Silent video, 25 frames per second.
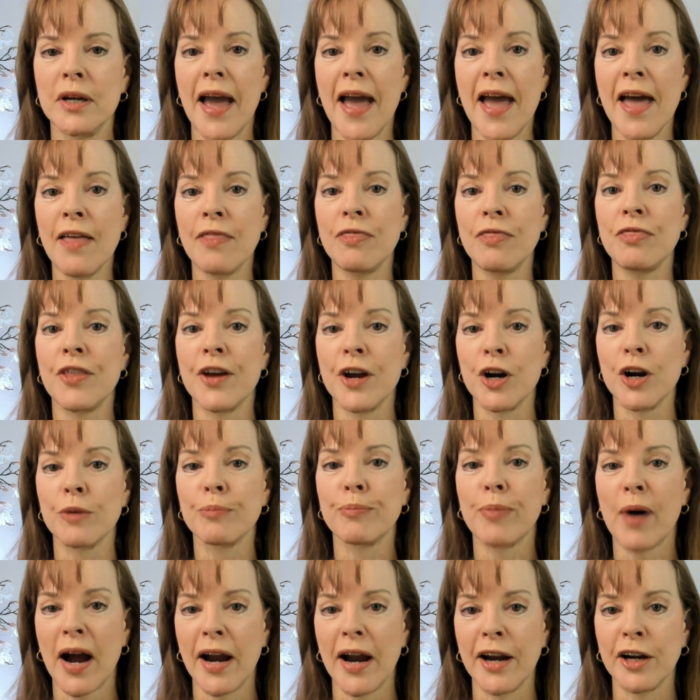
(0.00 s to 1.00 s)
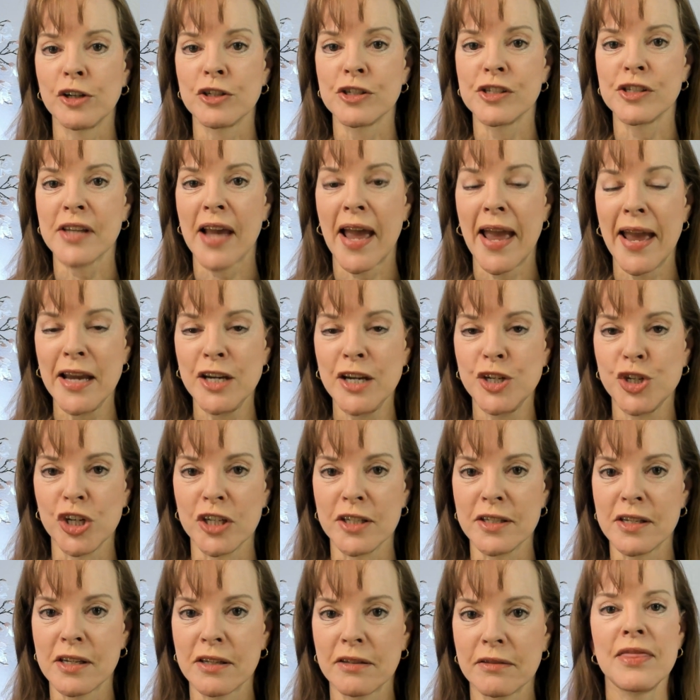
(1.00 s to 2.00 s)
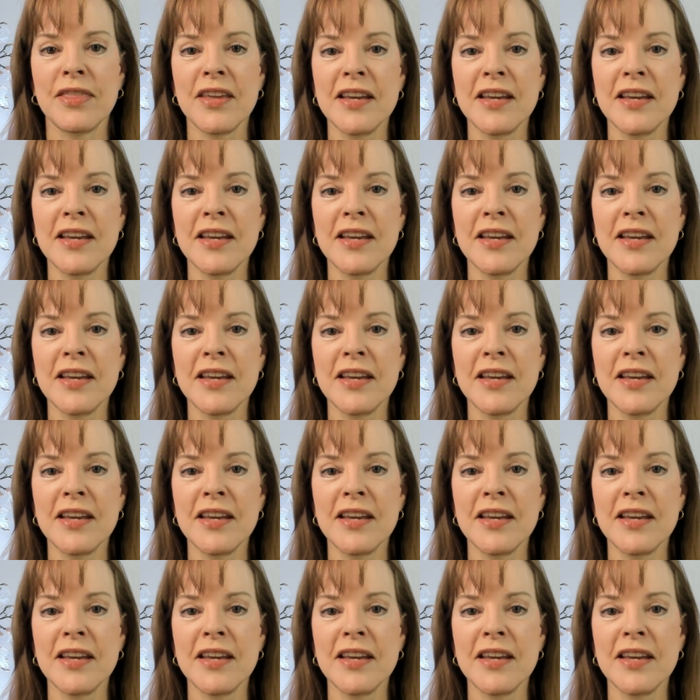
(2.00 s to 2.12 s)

and their buyer's agent.